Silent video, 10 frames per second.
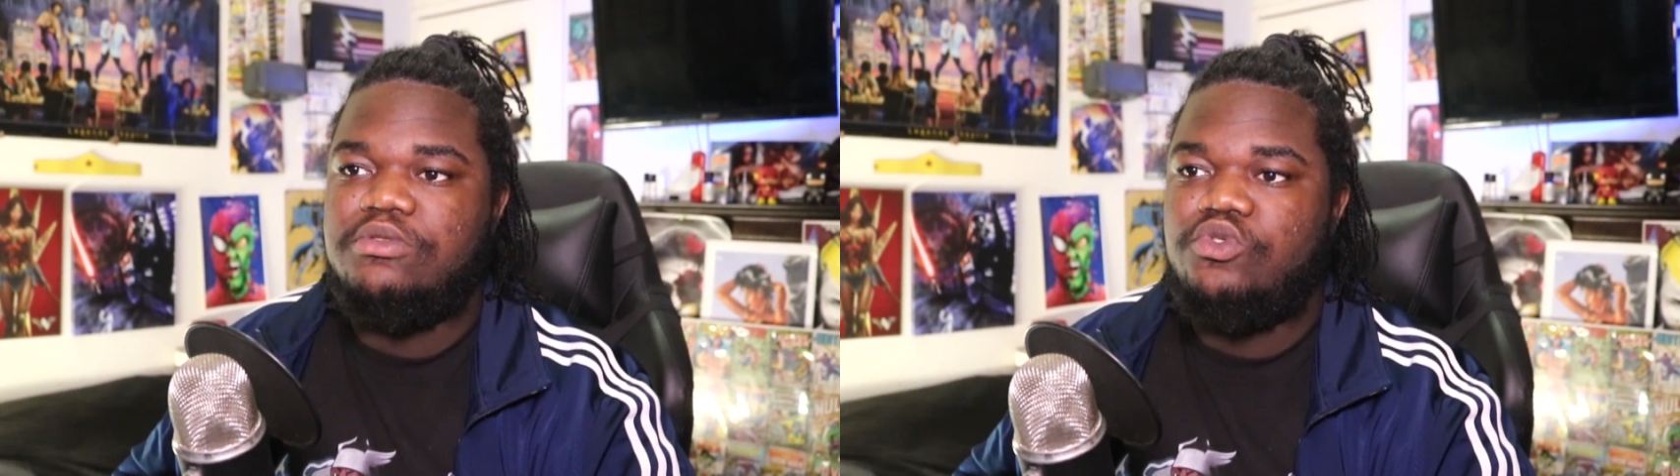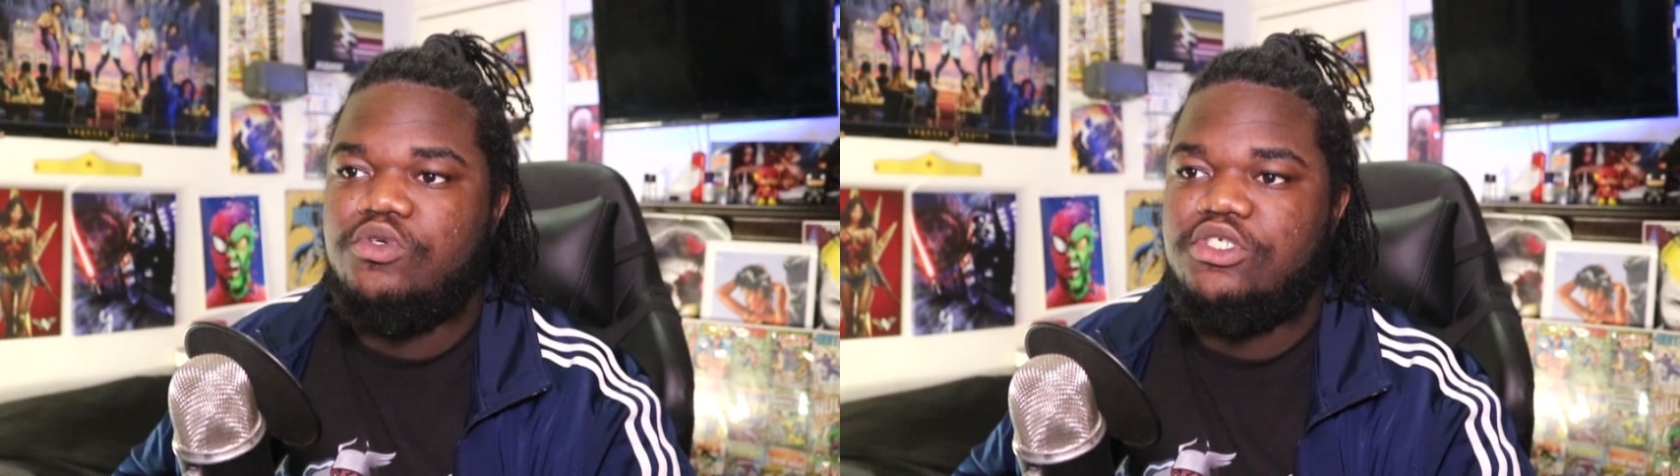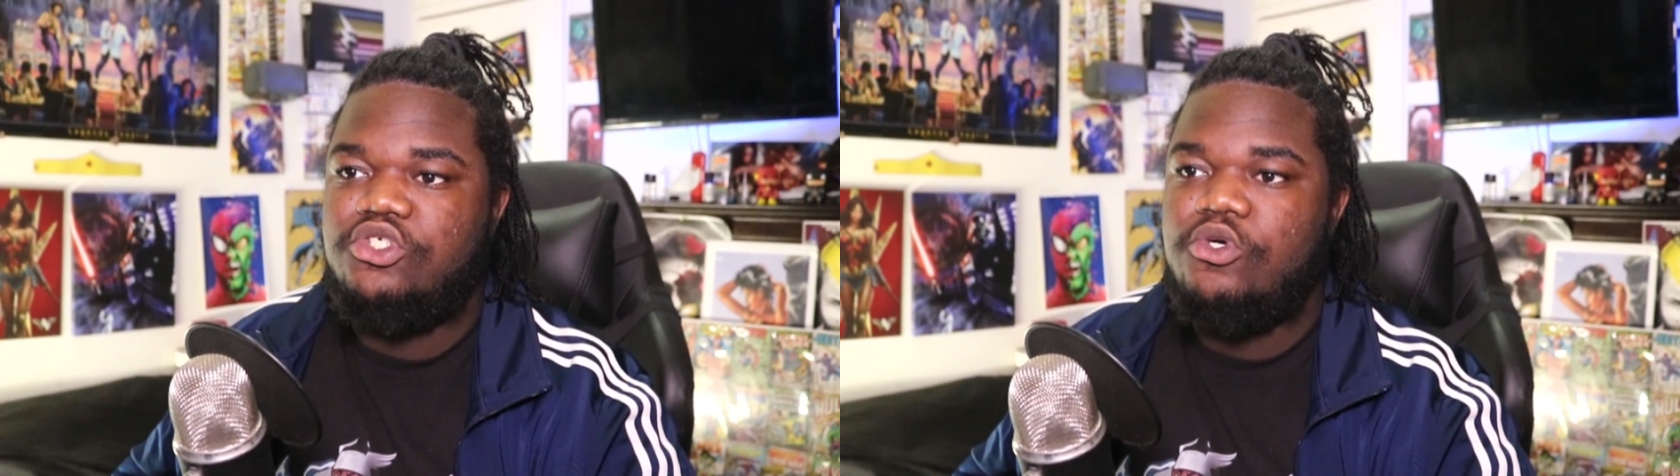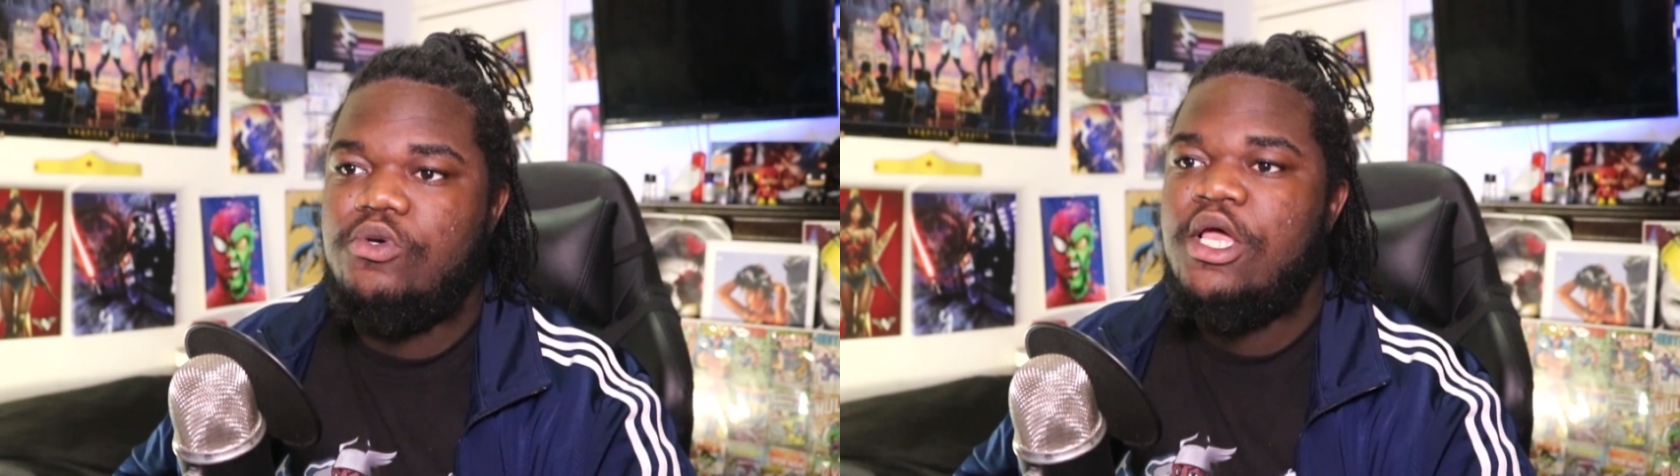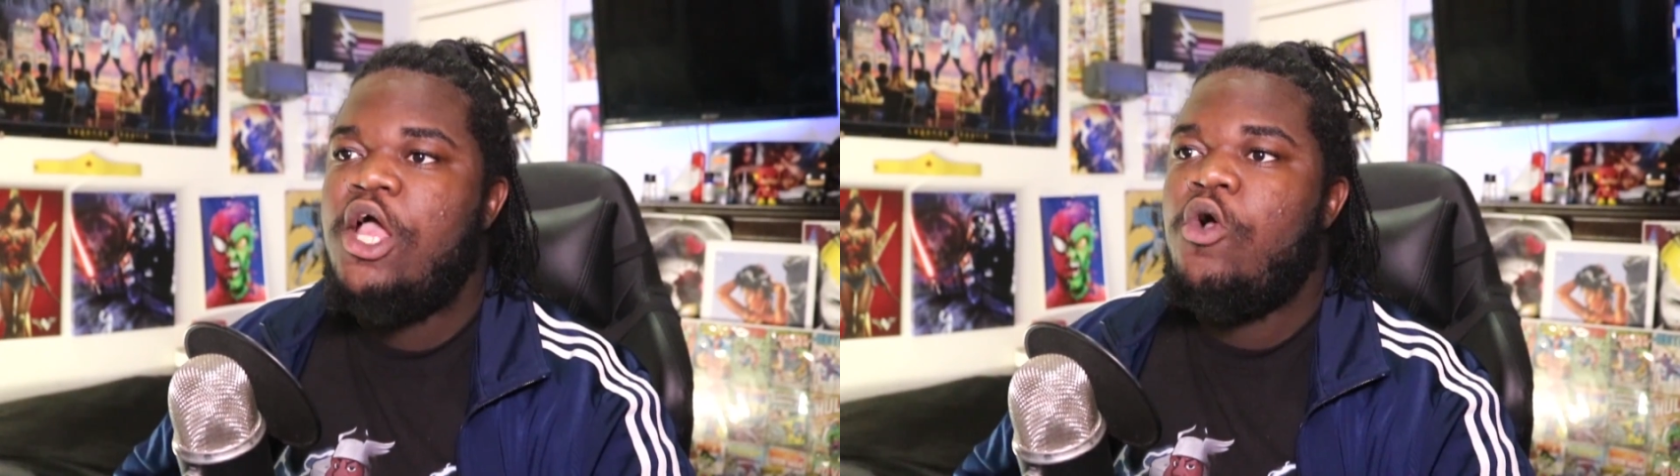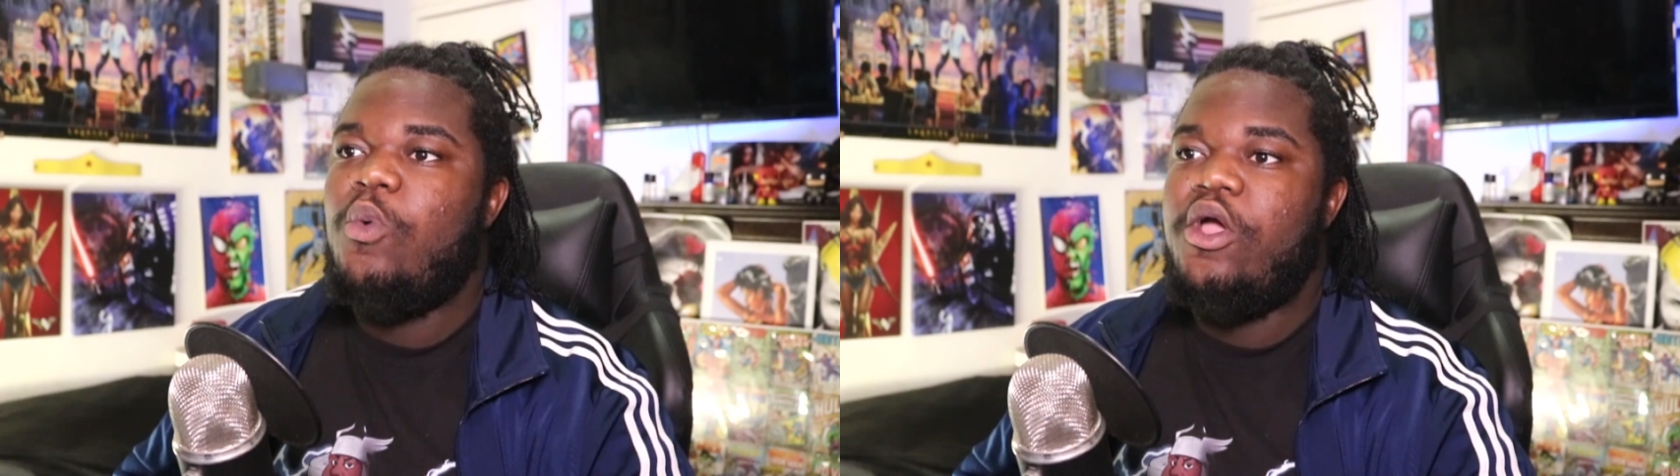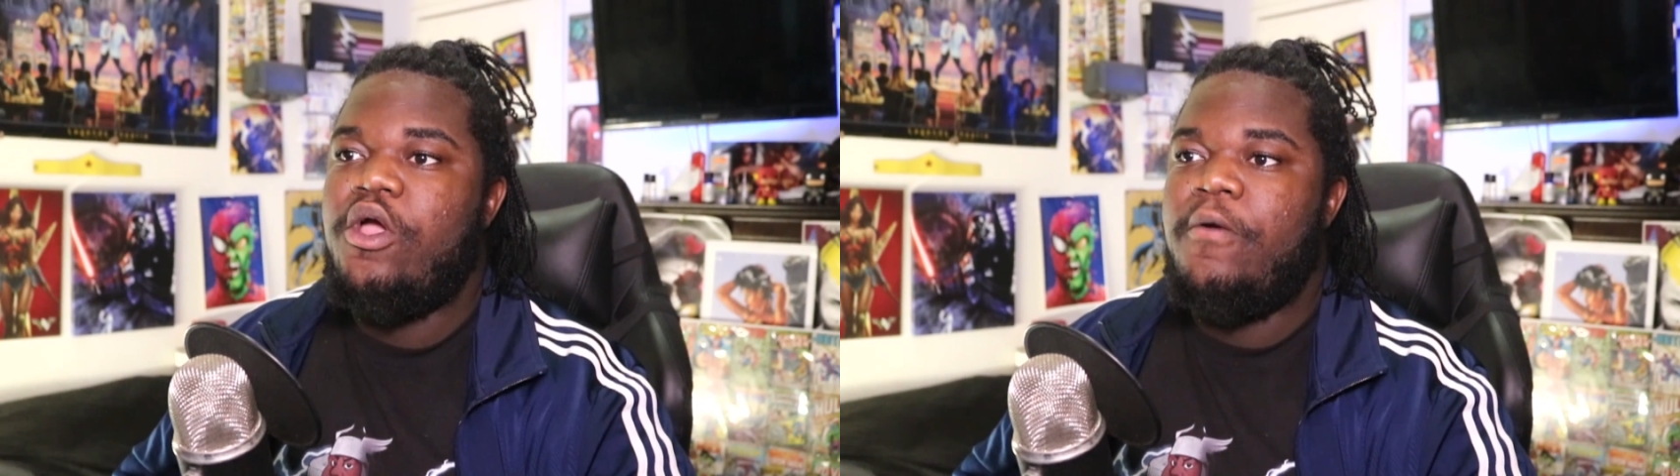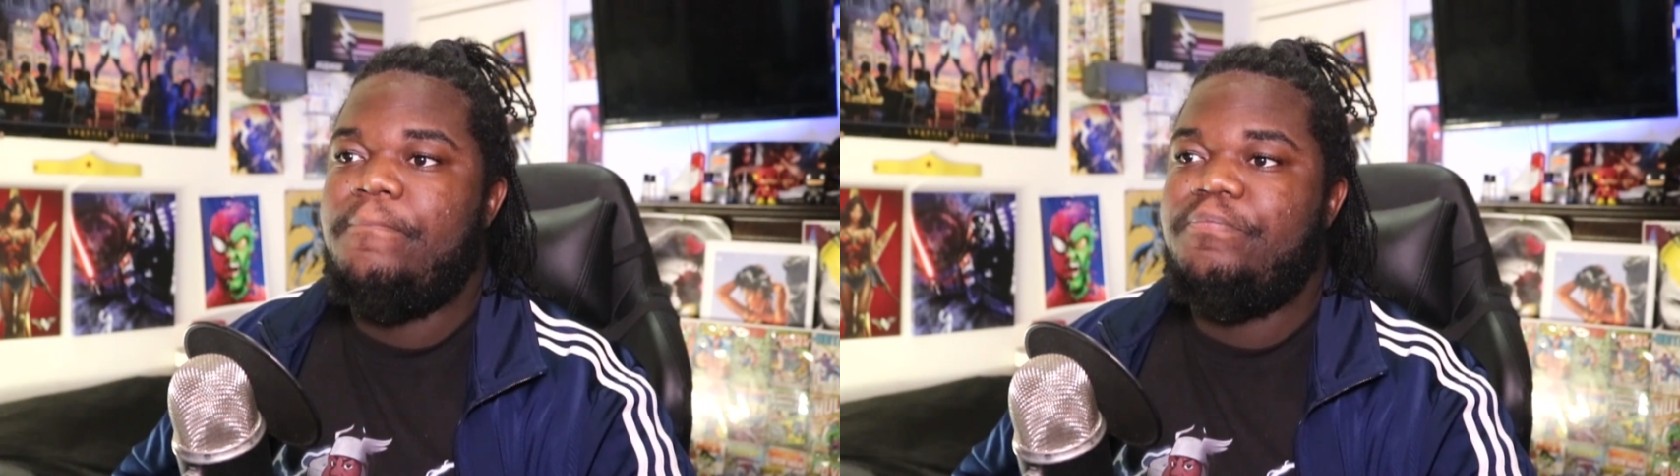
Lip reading: sources too, where,